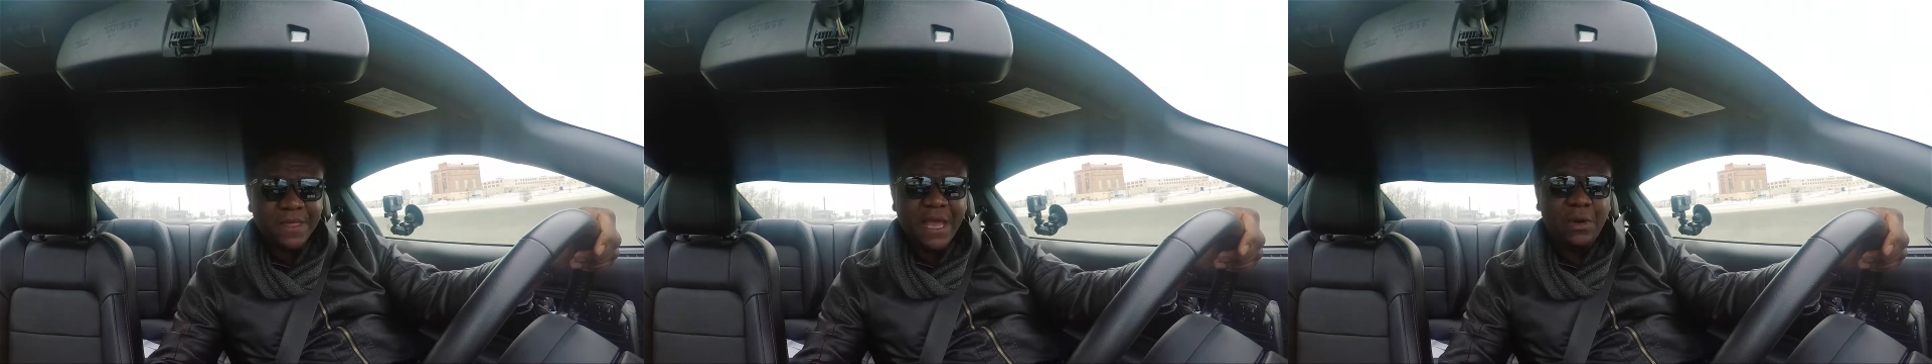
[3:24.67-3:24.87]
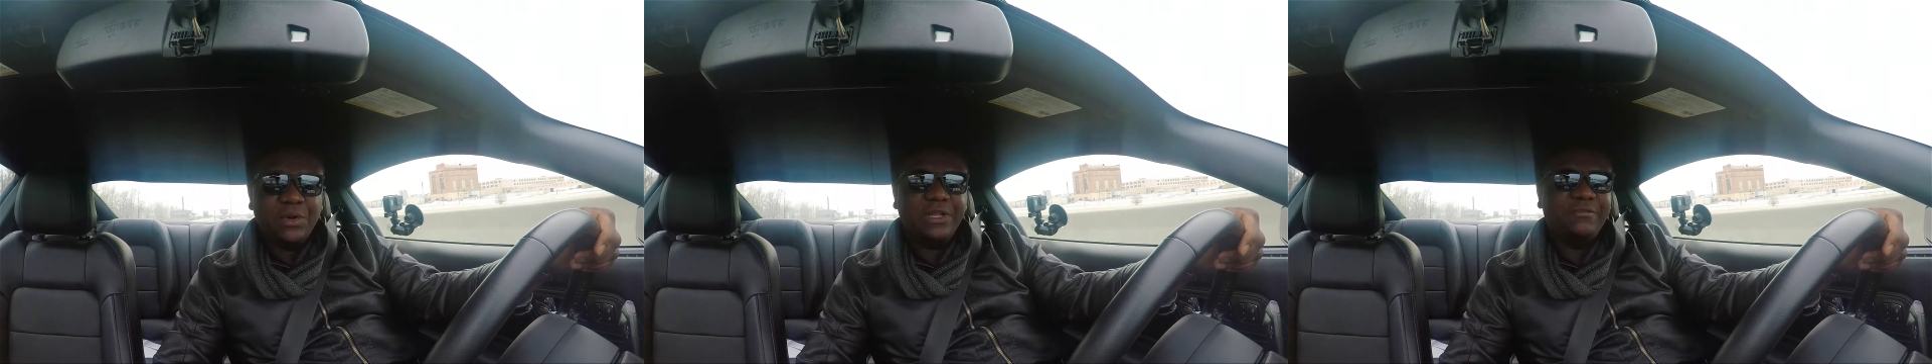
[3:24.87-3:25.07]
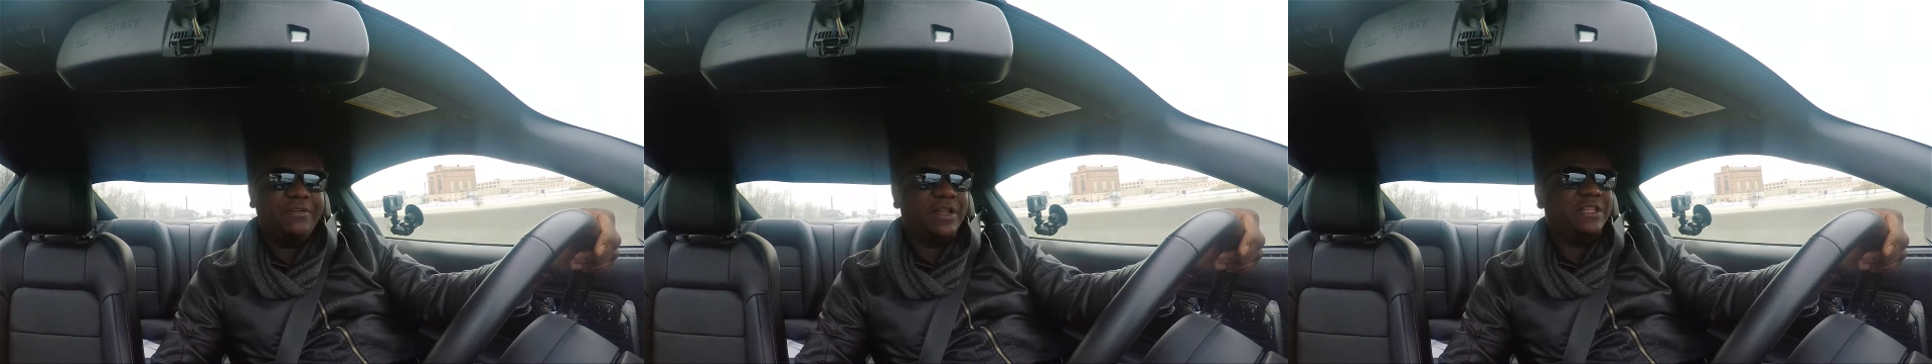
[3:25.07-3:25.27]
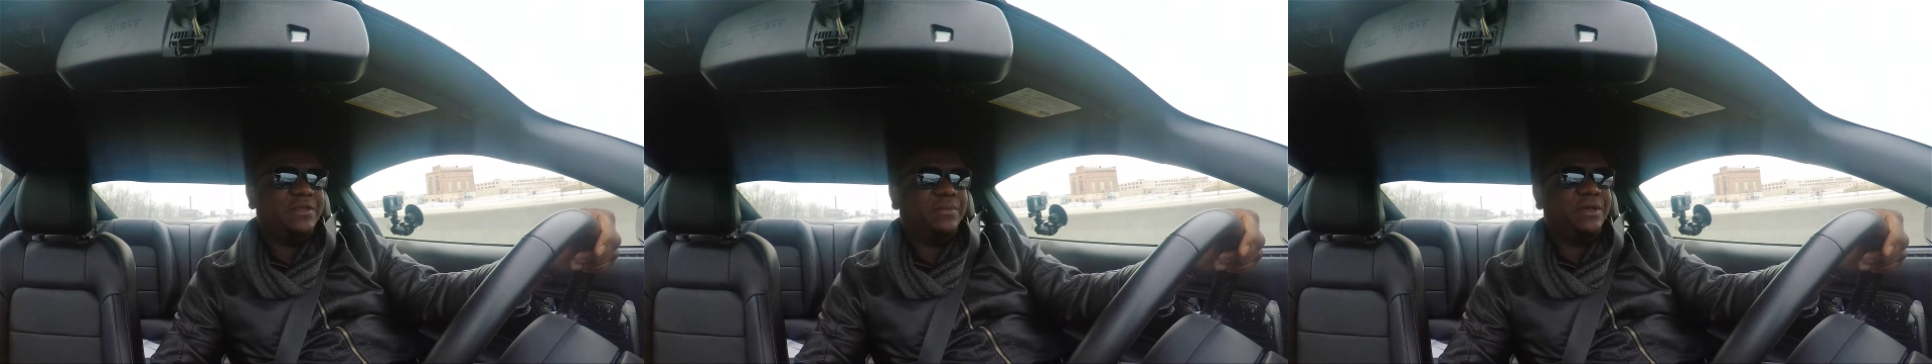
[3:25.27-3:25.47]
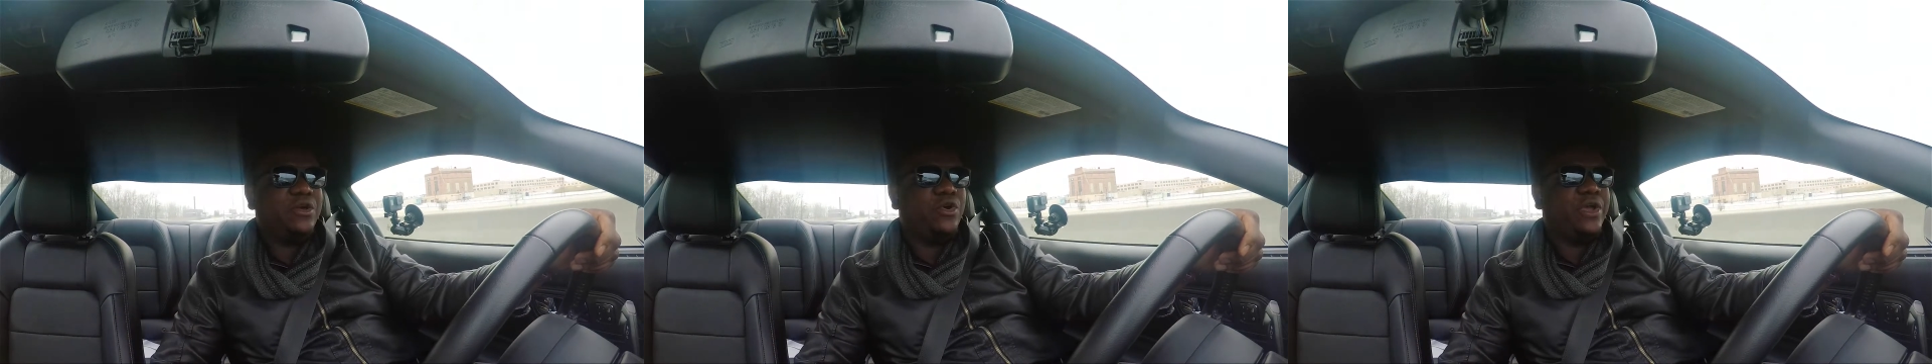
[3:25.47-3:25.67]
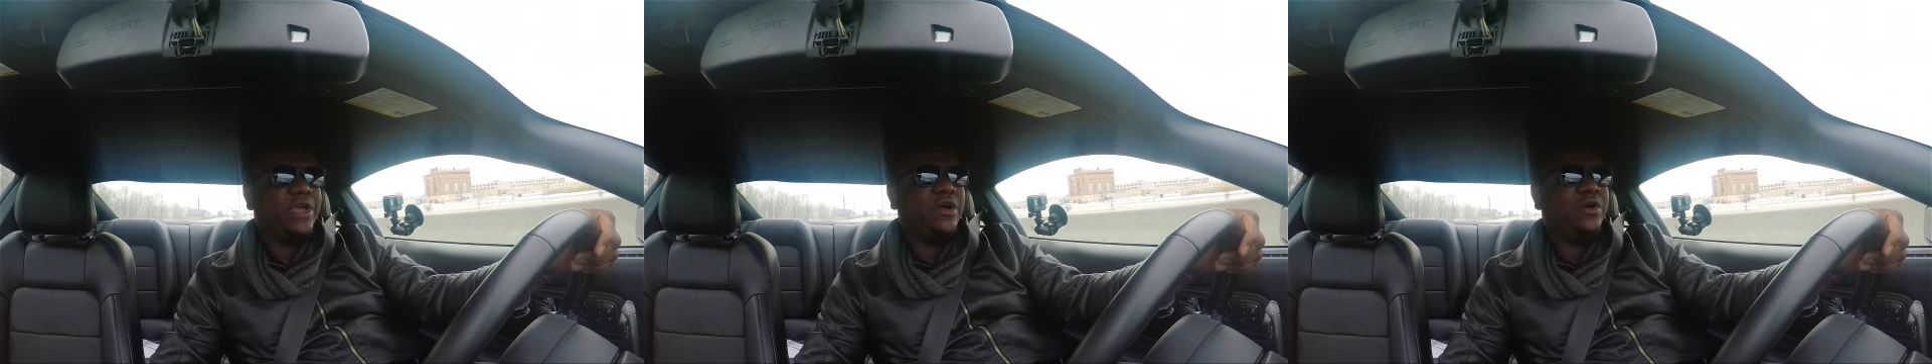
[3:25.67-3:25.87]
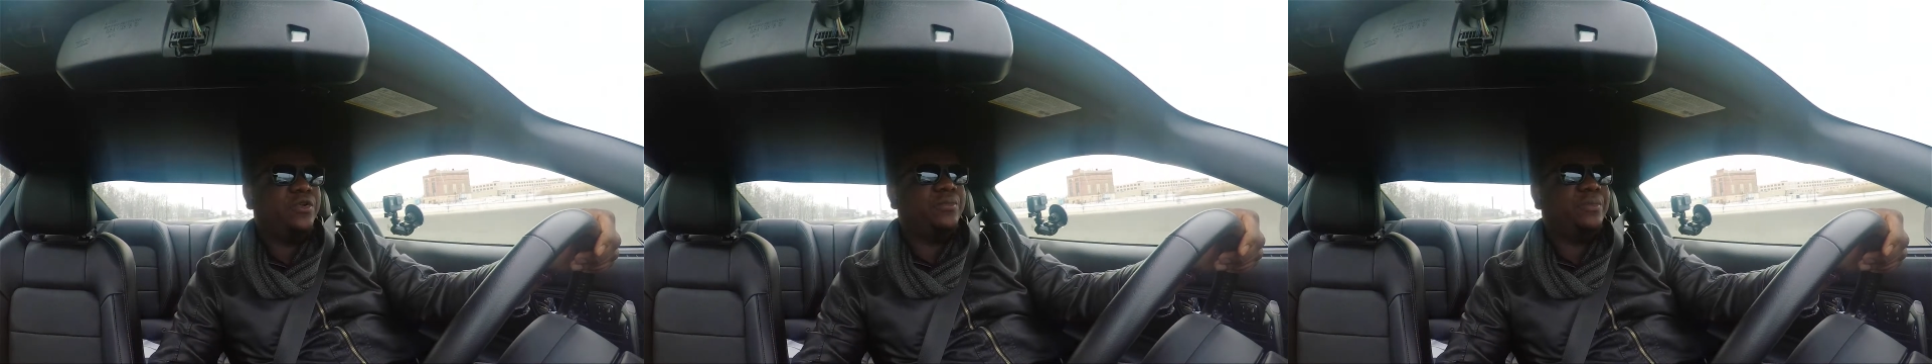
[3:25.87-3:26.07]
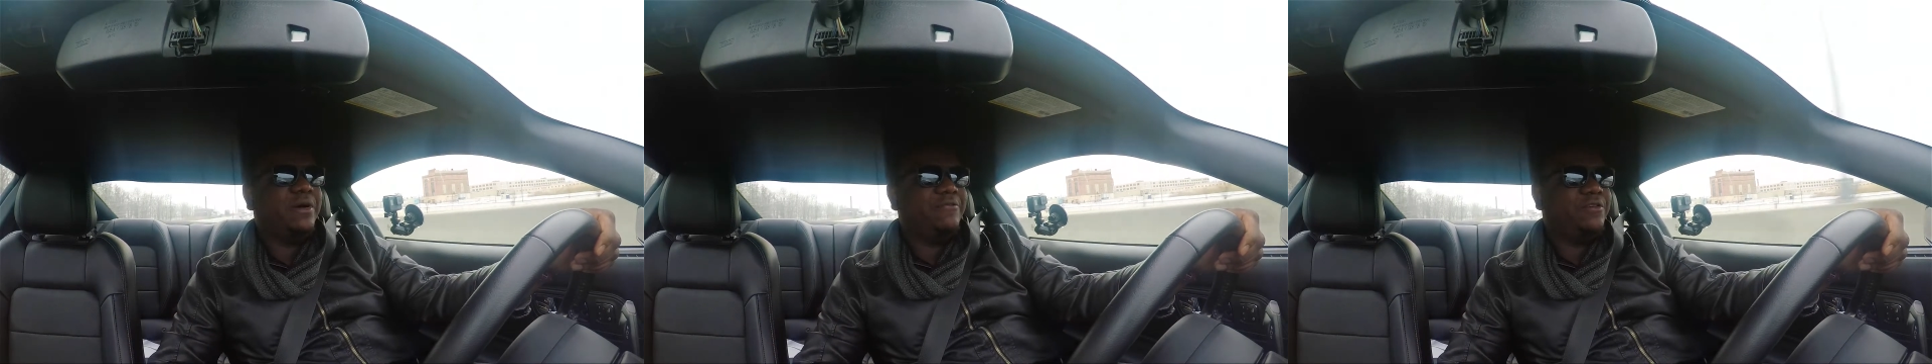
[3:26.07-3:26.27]
I will definitely be going on
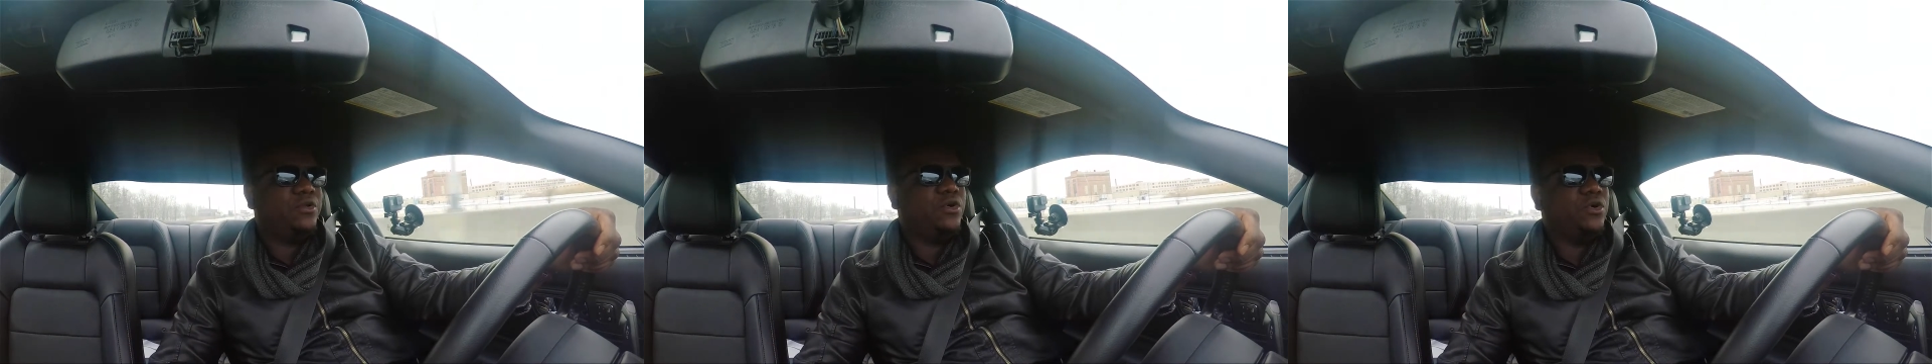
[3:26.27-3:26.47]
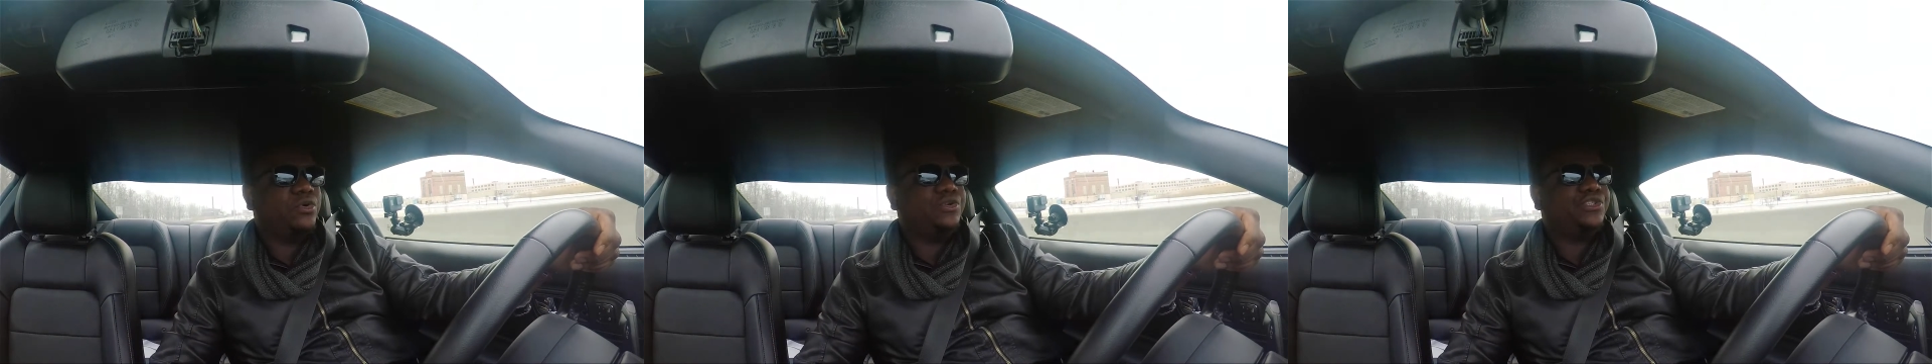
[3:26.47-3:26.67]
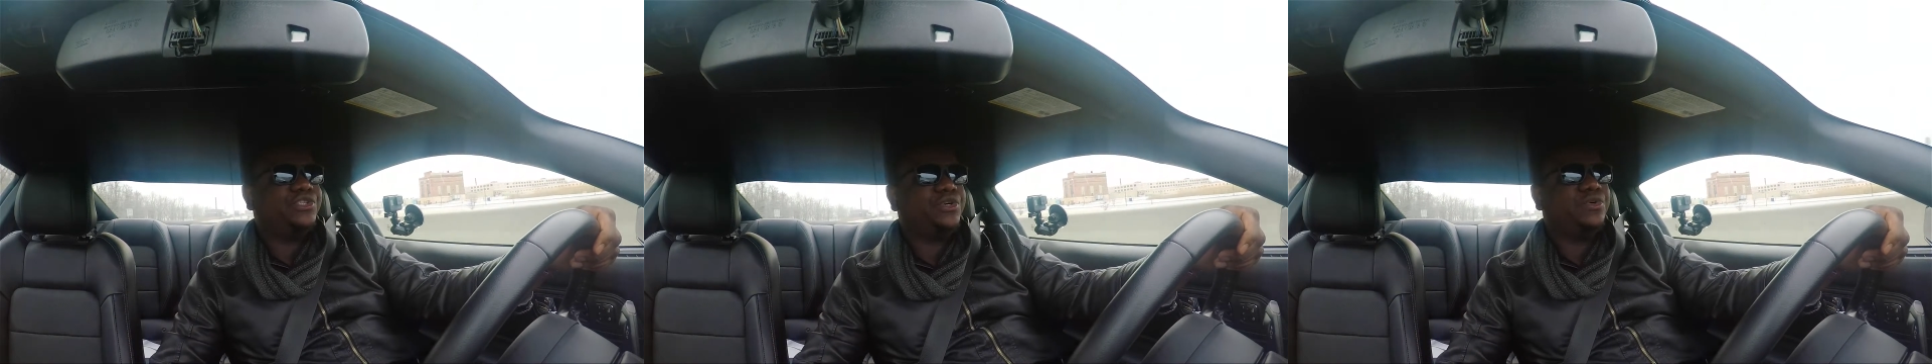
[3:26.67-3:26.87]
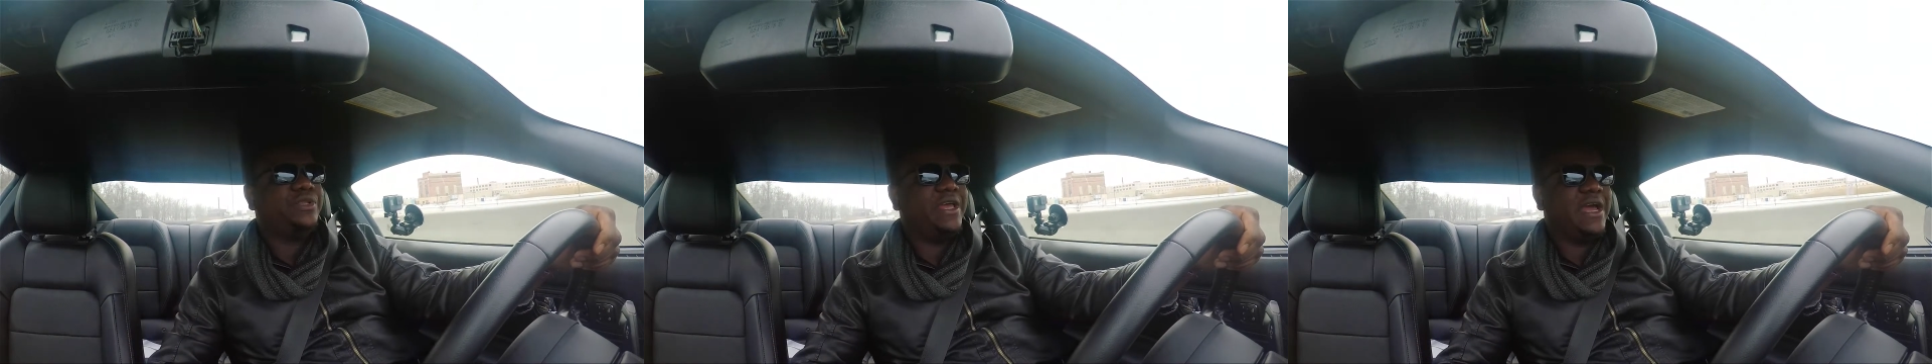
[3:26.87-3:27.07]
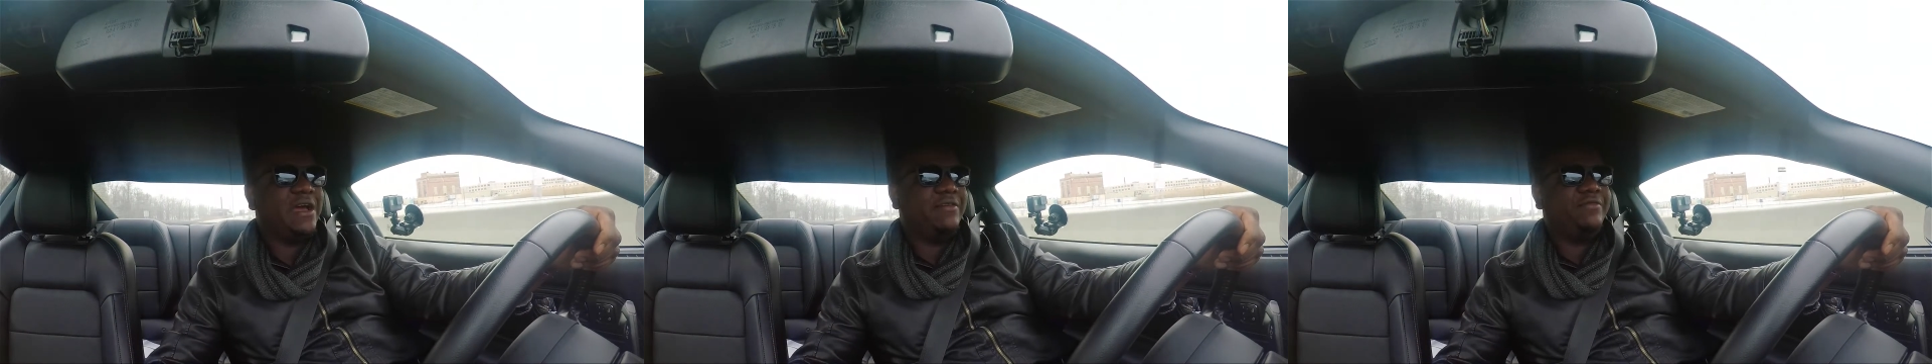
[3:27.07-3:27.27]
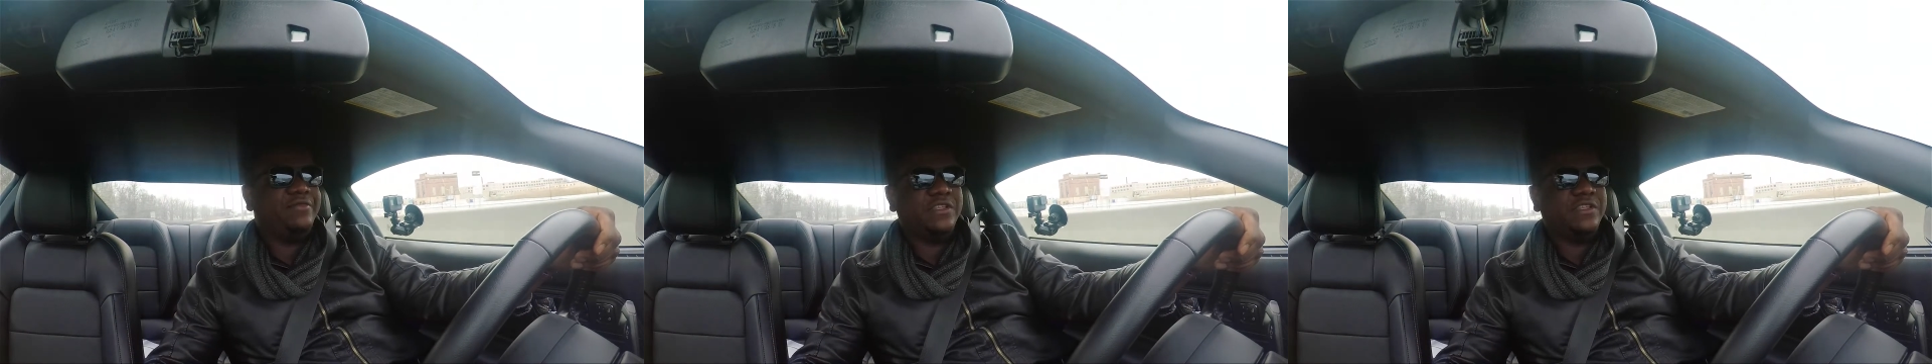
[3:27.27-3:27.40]
the Buffalo Auto Show. They have